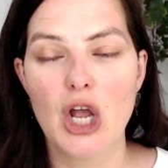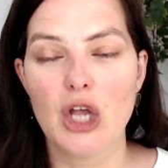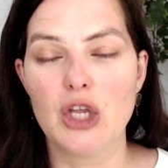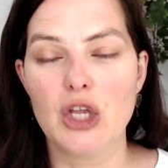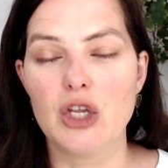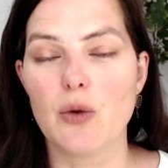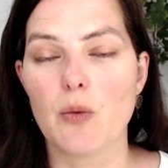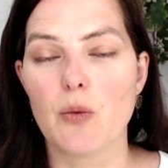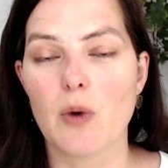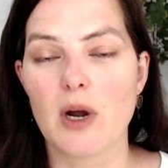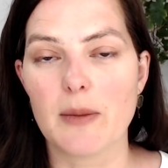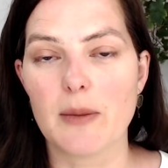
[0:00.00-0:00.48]

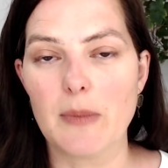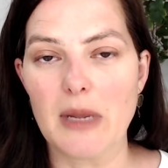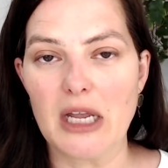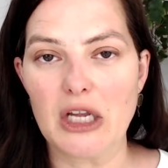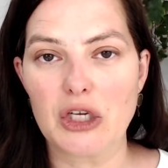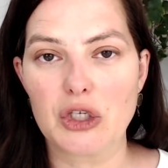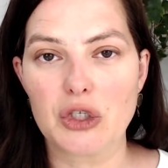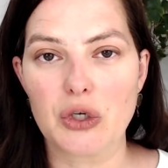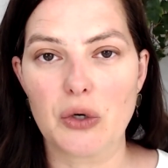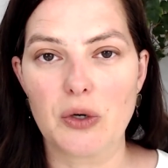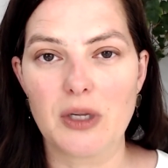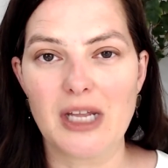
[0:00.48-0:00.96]
You want to make
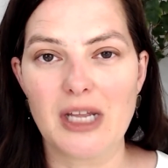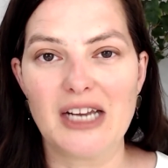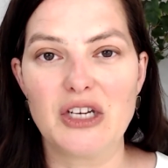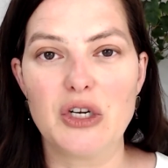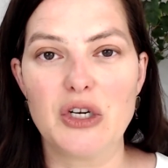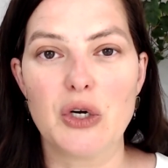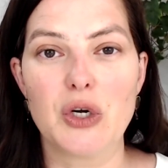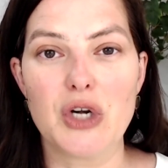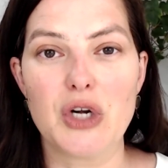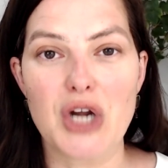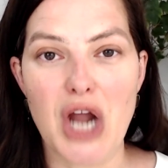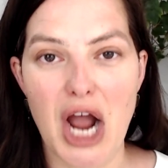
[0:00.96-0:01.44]
sure that
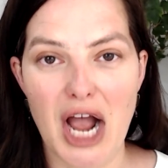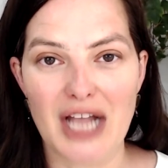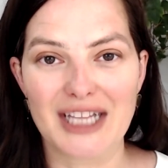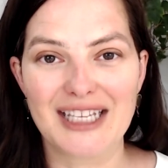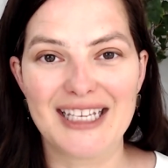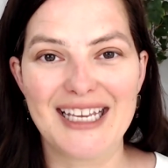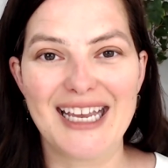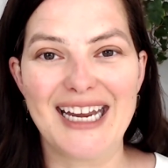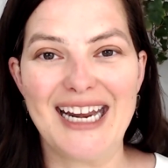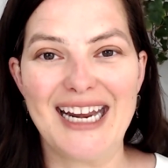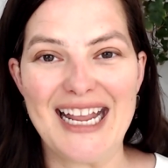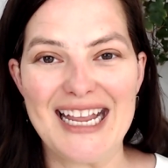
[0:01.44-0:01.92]
you're not
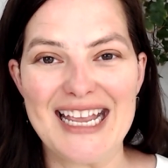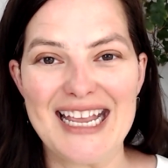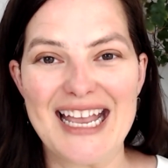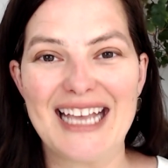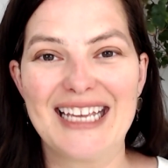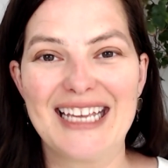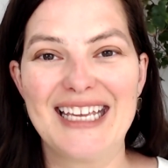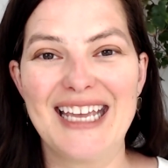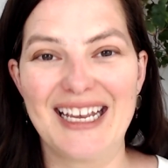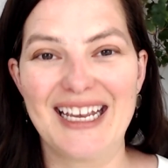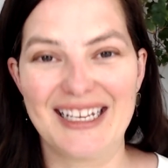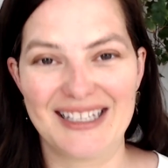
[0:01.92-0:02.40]
getting
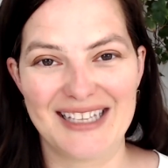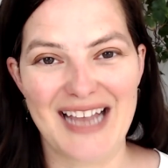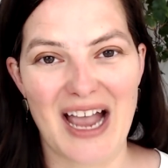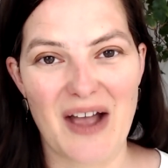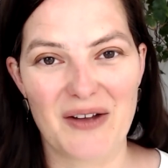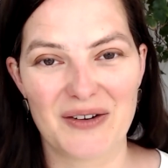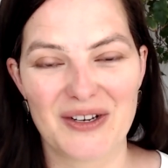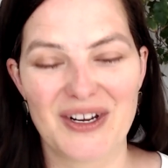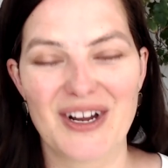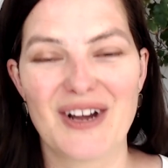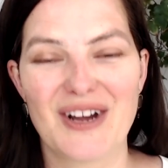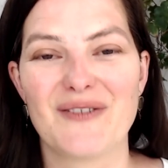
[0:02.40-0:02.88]
kicked
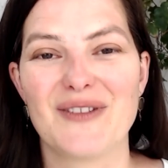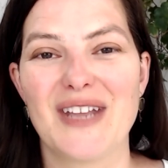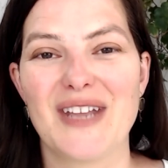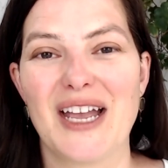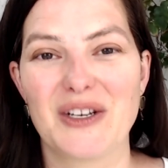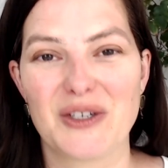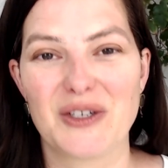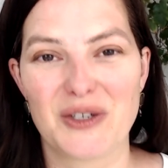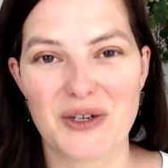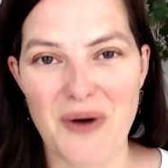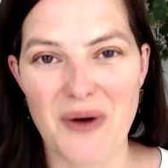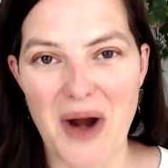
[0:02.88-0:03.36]
out of
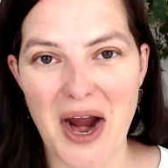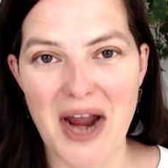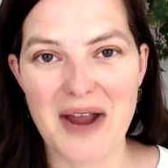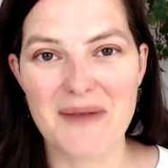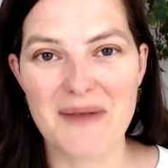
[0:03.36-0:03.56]
that tribe.